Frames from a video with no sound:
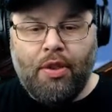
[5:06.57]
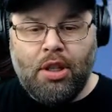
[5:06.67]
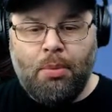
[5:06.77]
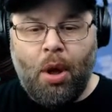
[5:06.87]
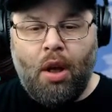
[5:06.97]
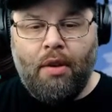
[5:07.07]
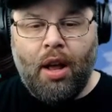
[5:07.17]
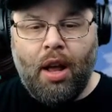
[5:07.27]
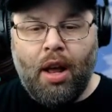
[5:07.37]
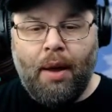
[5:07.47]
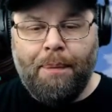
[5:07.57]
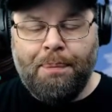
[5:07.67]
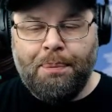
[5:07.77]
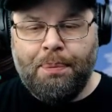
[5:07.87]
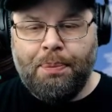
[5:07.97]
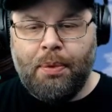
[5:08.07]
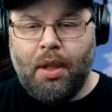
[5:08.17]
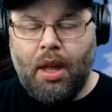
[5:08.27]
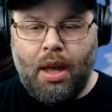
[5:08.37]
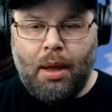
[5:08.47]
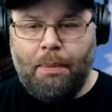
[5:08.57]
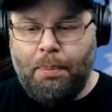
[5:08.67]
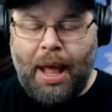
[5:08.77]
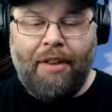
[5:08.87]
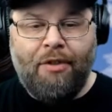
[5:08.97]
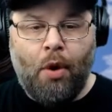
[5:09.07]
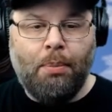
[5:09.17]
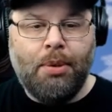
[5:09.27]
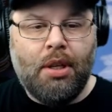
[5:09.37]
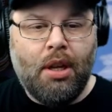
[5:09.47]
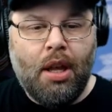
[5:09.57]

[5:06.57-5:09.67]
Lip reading: small platforms.